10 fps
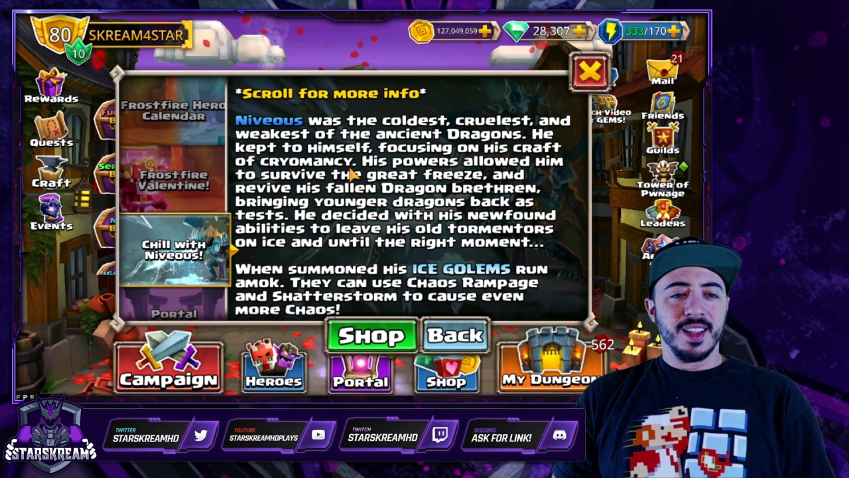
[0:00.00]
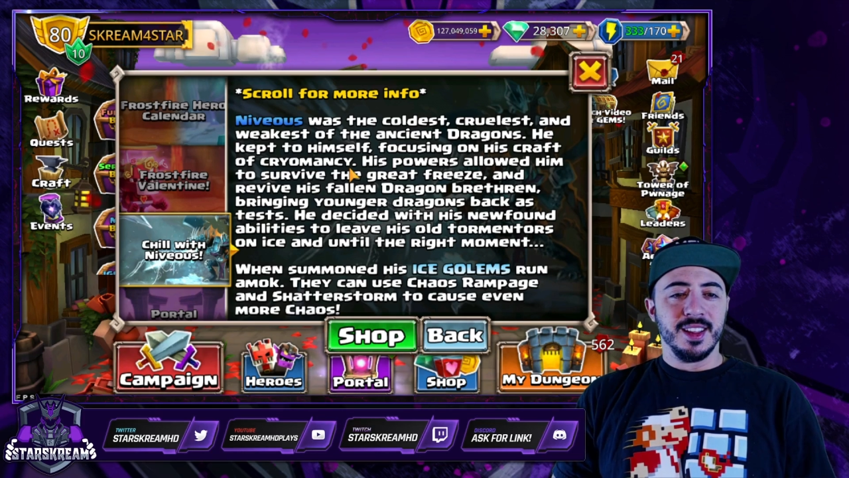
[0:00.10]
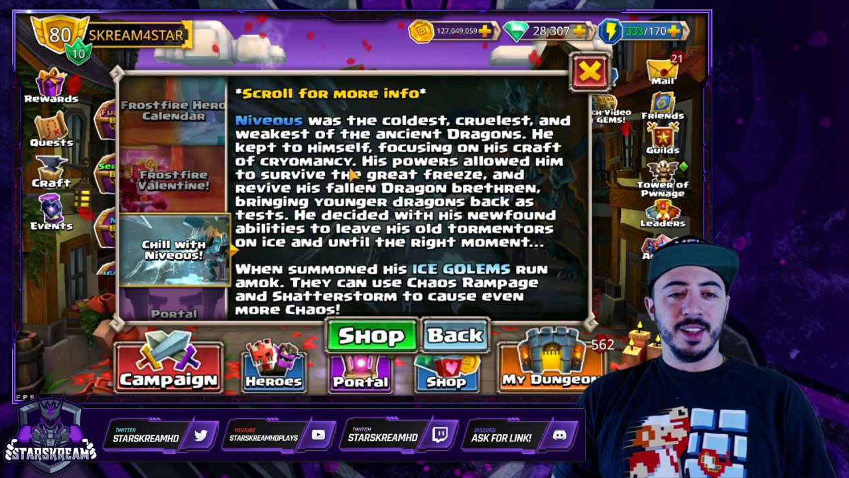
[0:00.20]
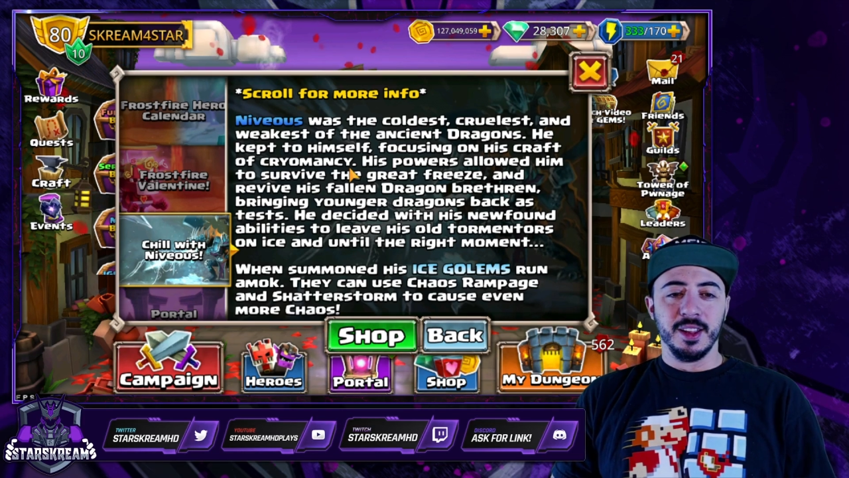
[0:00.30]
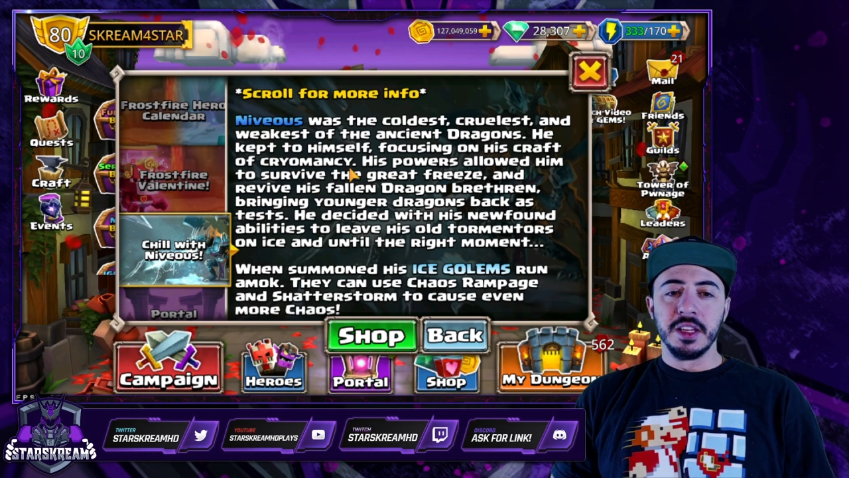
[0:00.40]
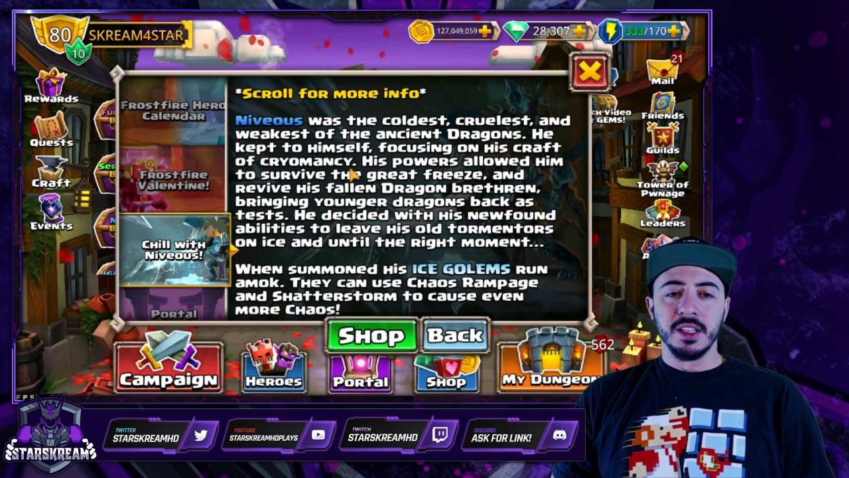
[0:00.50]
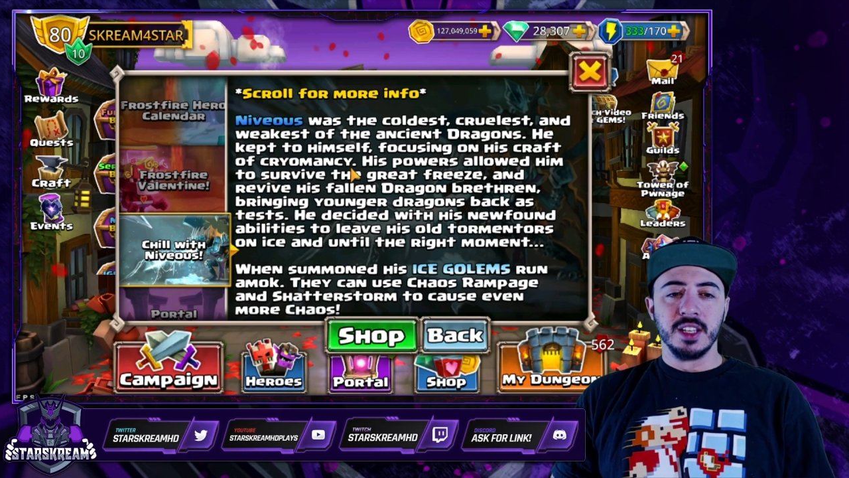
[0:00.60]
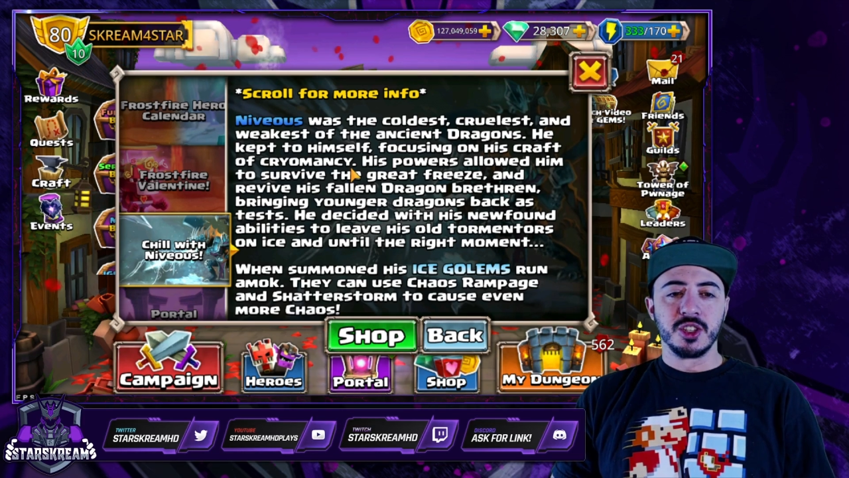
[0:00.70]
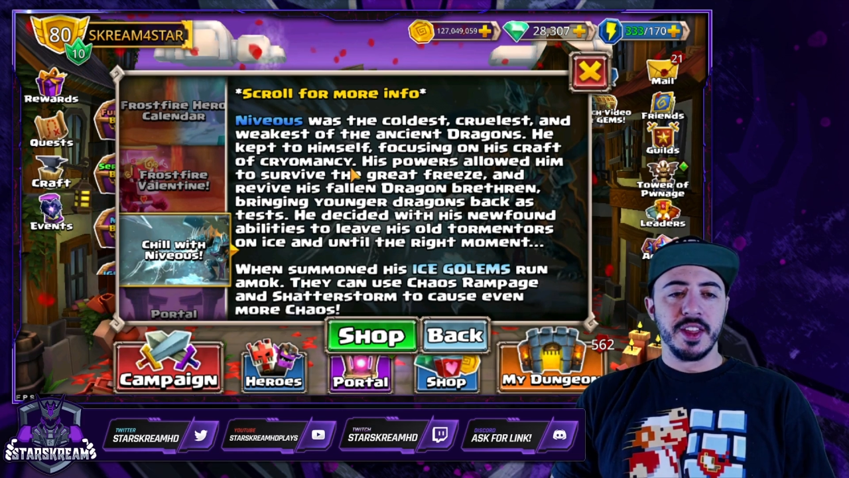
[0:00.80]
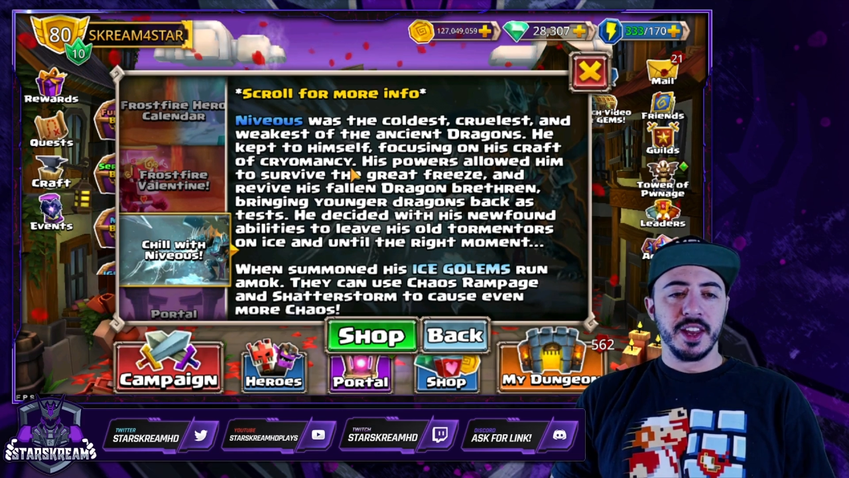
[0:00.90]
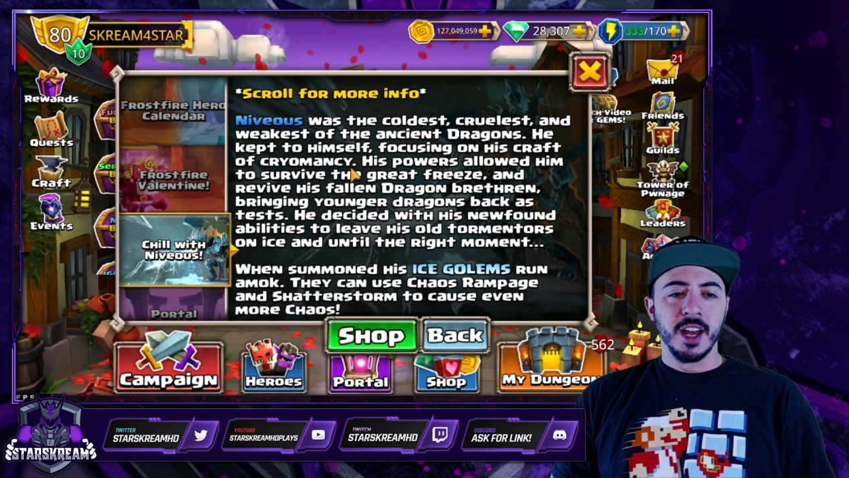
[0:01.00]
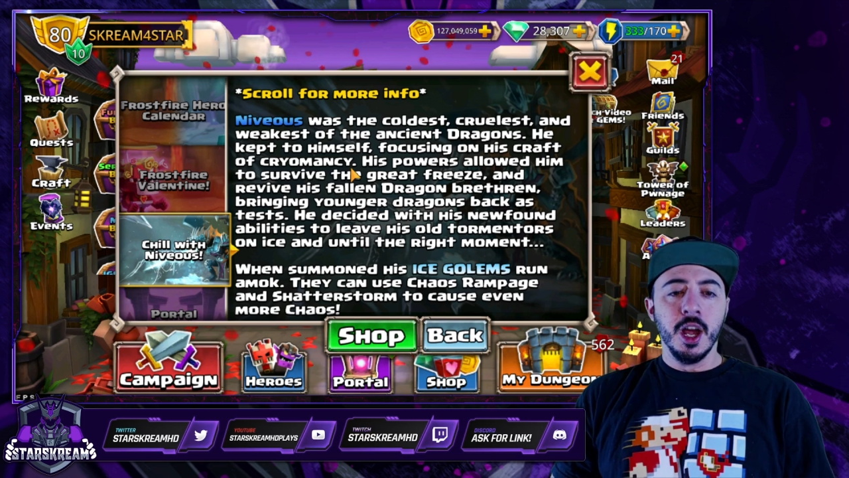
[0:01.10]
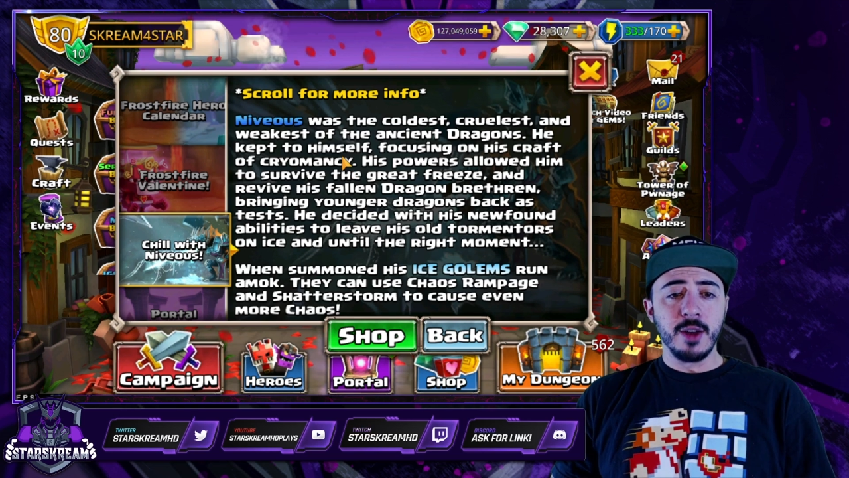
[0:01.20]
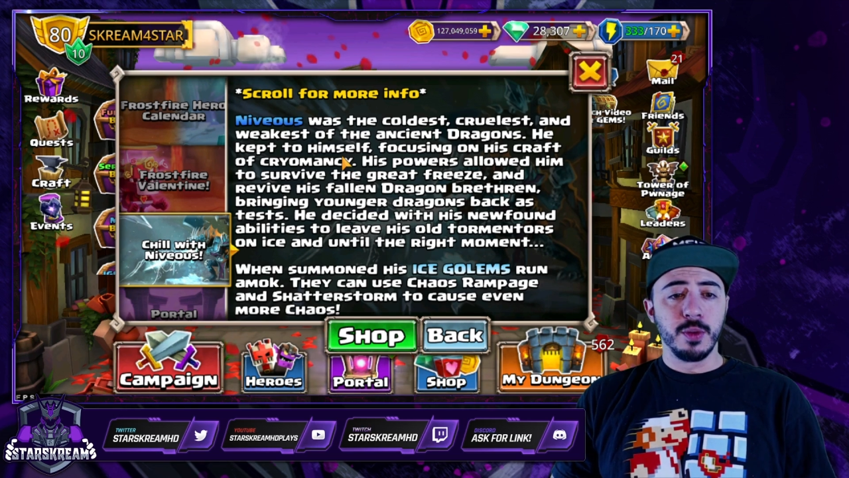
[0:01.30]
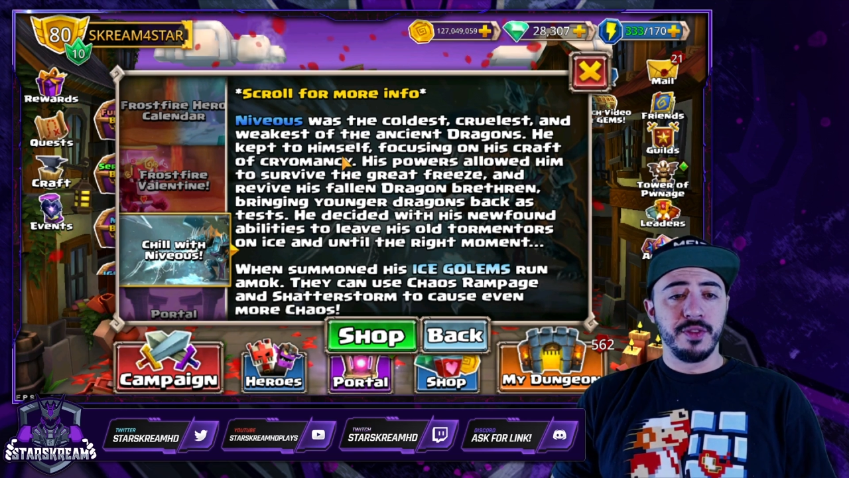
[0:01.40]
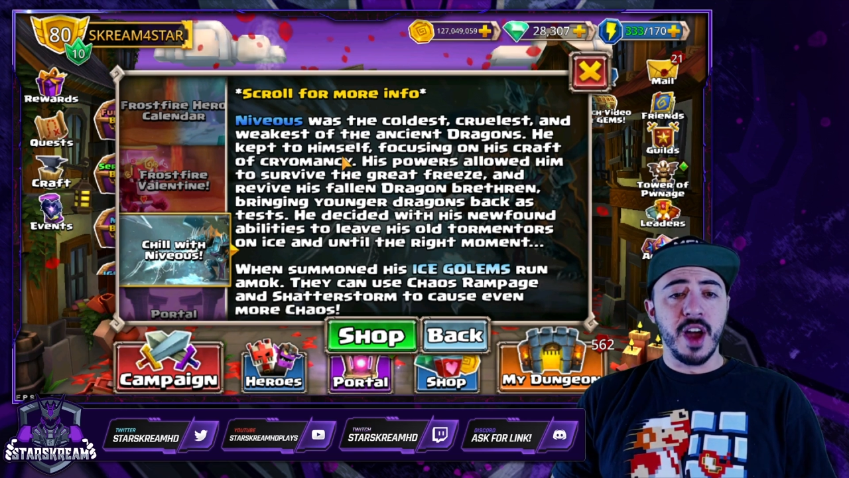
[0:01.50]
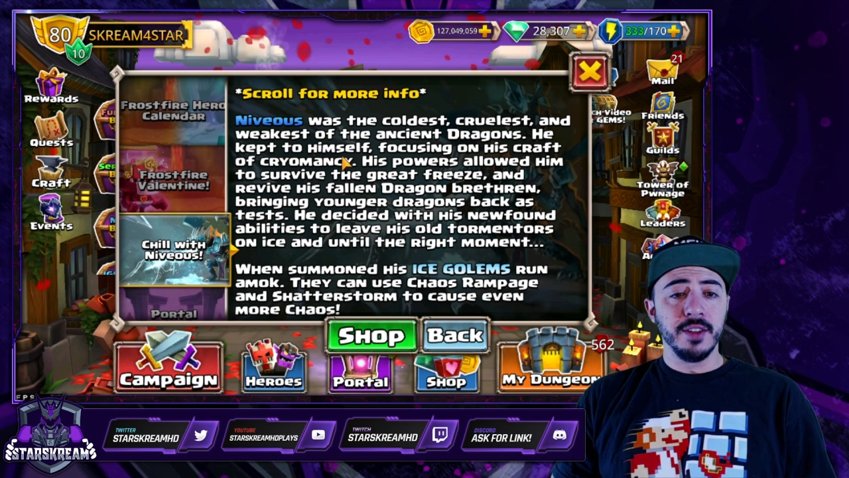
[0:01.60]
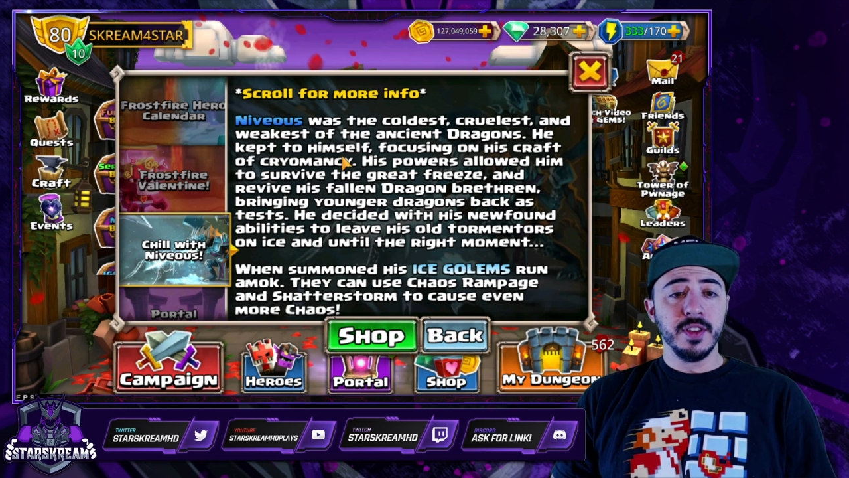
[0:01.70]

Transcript: Let's try that again. And revive